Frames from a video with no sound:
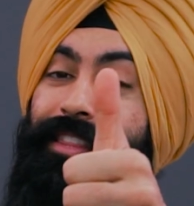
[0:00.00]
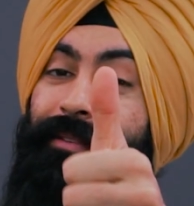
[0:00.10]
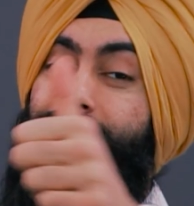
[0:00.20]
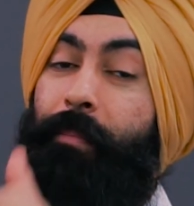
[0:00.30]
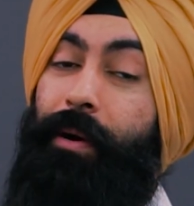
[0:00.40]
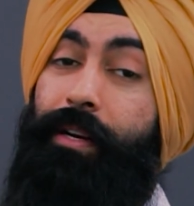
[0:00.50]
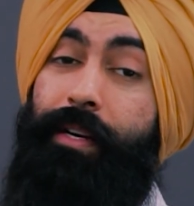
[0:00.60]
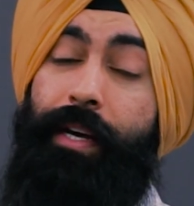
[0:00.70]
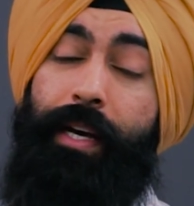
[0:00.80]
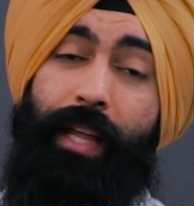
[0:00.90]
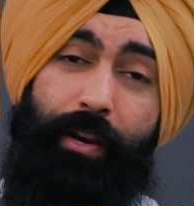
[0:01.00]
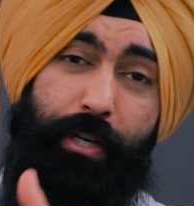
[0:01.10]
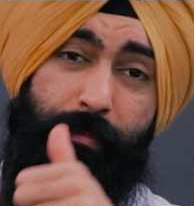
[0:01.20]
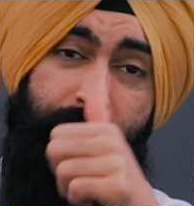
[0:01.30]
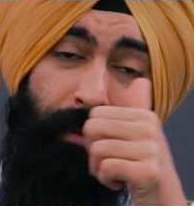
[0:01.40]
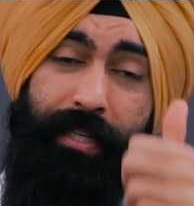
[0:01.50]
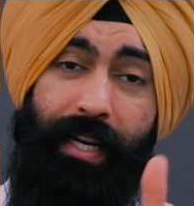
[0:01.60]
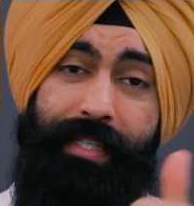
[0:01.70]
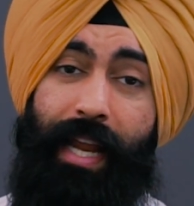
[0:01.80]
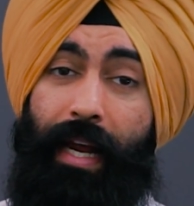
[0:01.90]
that the thumbs up button, then YouTube is much
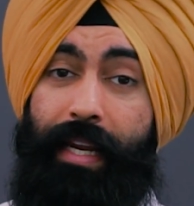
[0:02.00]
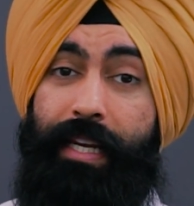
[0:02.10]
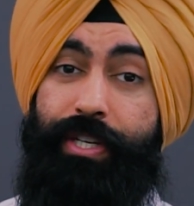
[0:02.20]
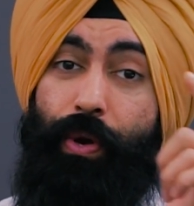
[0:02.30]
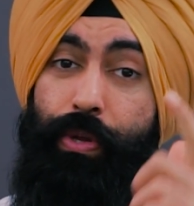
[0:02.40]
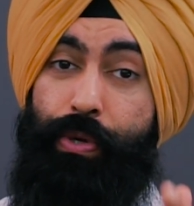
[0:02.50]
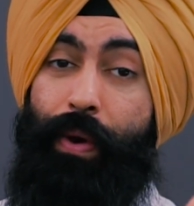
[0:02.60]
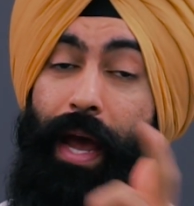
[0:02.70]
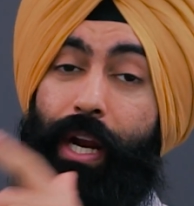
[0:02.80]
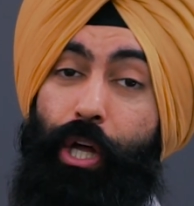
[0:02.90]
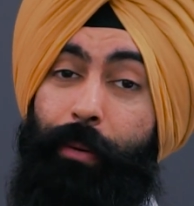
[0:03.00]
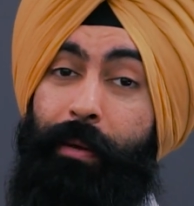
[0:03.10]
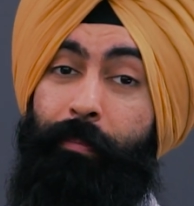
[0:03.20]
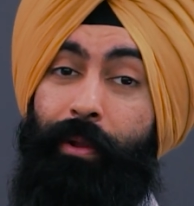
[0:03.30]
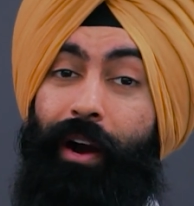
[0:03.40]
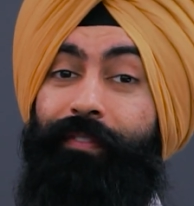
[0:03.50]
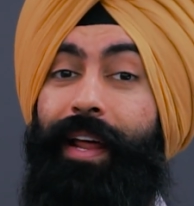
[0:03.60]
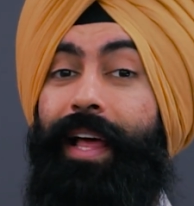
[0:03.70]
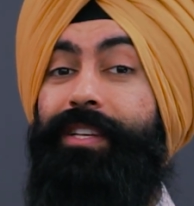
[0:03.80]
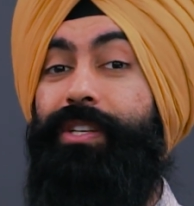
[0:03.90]
less likely to show you and other people our
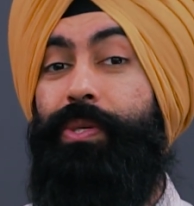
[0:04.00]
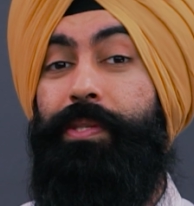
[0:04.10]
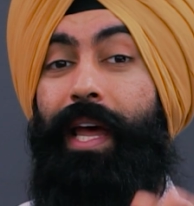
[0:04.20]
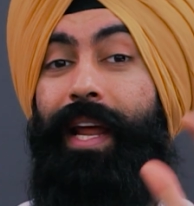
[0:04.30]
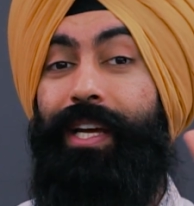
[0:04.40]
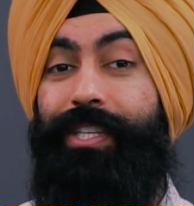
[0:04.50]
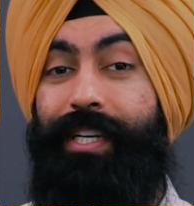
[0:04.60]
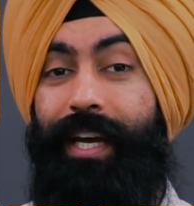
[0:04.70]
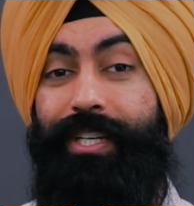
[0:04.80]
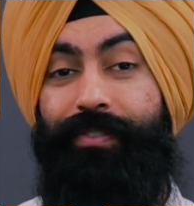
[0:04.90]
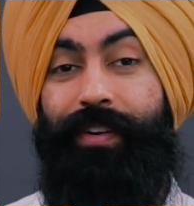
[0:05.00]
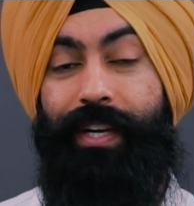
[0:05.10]
financial news and education